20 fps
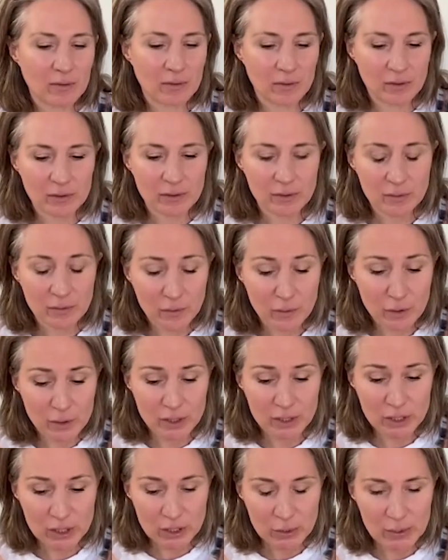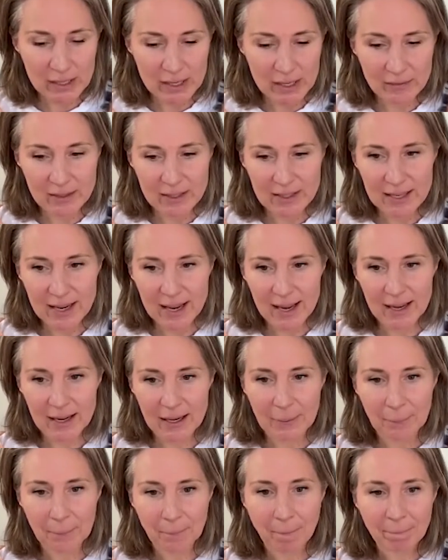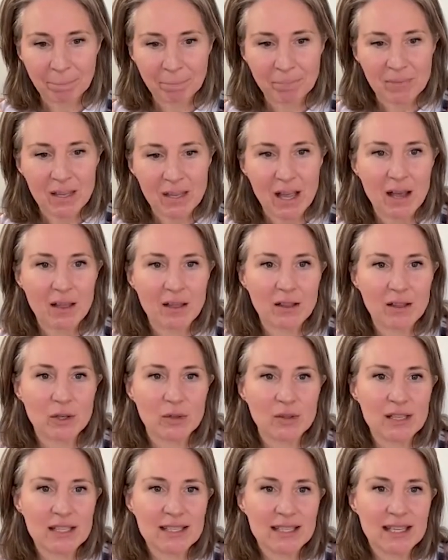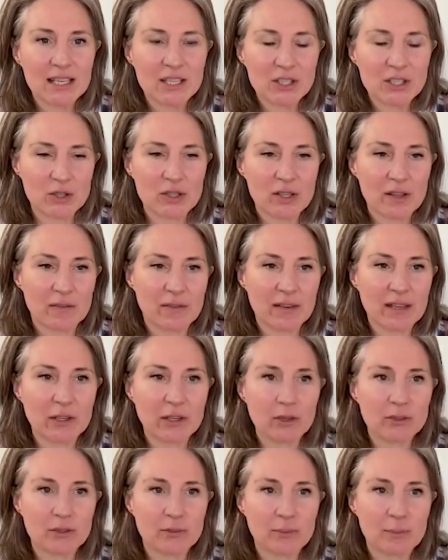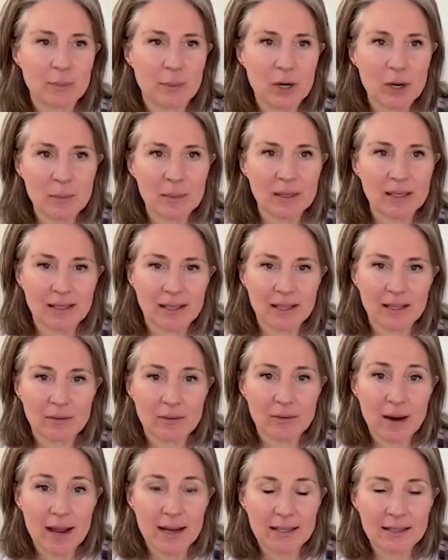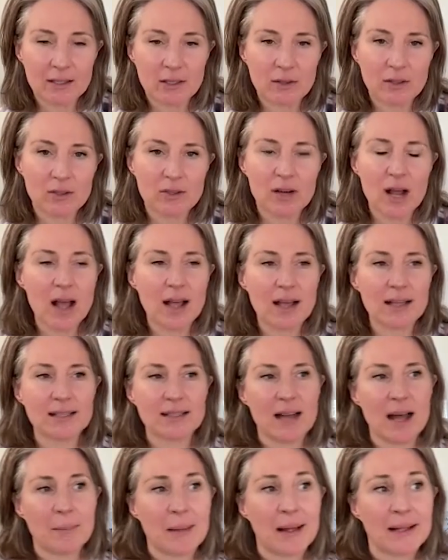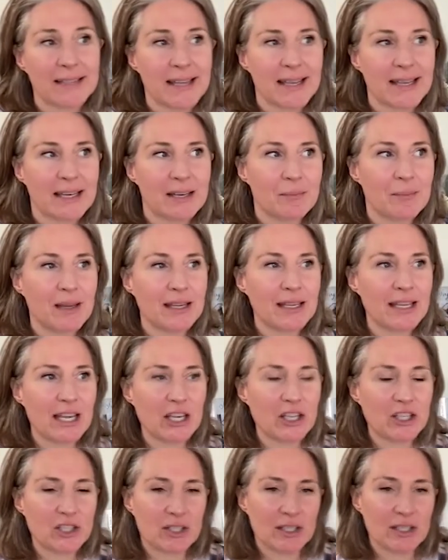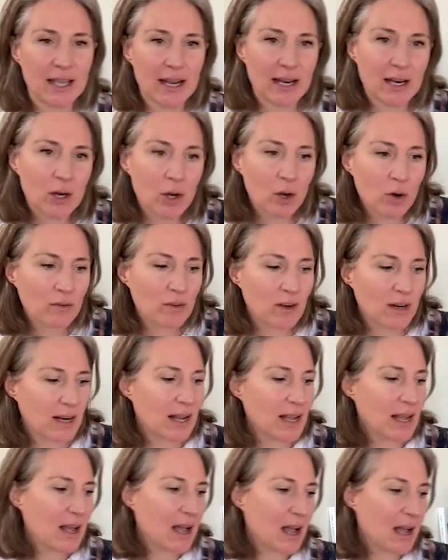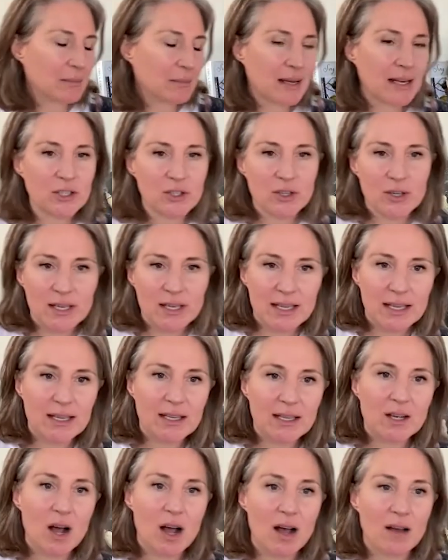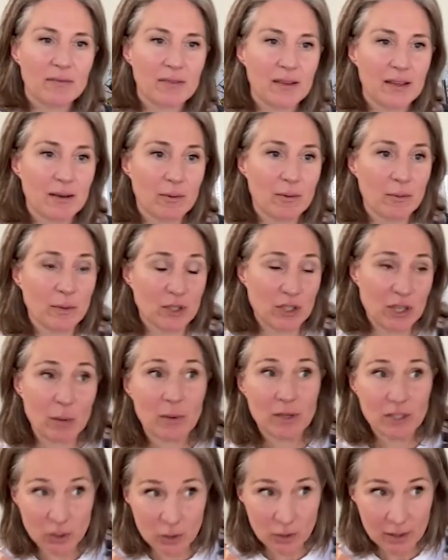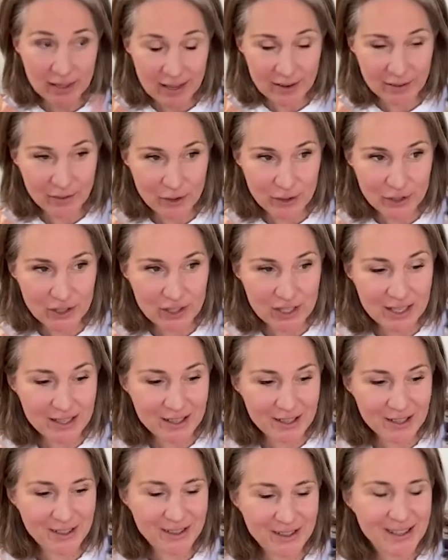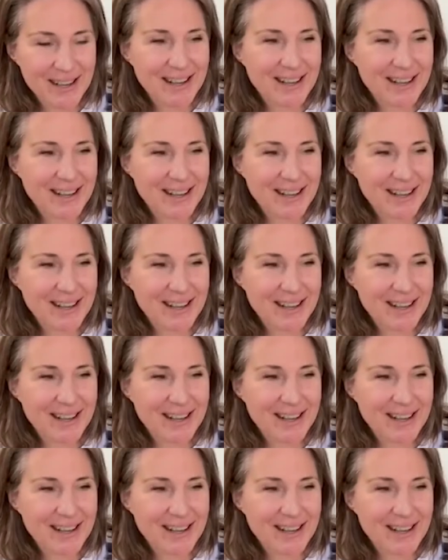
for for doing every day uh, you know these issues have healed permanently right so they're not it's not i'm not taking a medication to get it over it i'm not drinking coffee which i was doing that first year